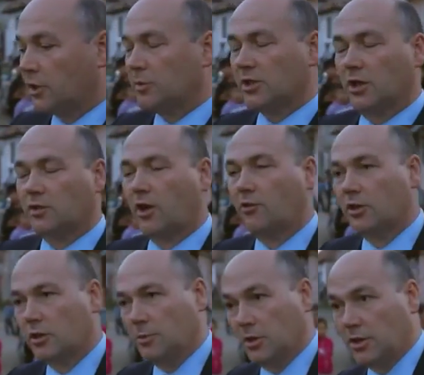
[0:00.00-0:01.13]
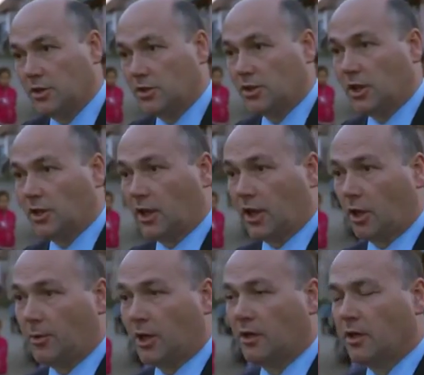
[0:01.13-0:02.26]
stigmatised various communities and said that they're
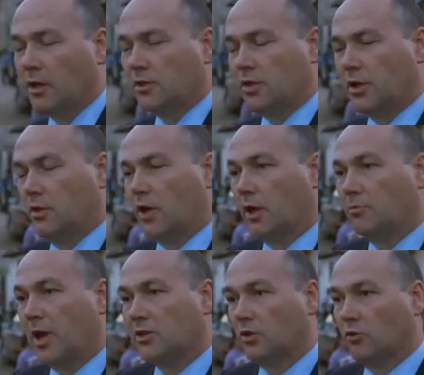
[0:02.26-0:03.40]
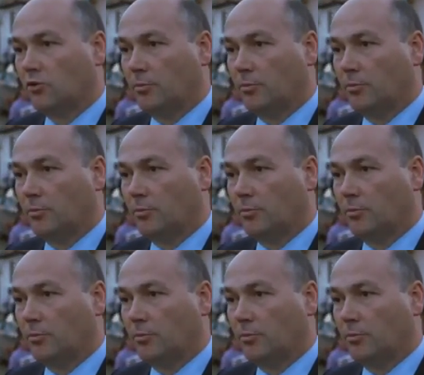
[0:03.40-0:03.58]
coming to the UK bent on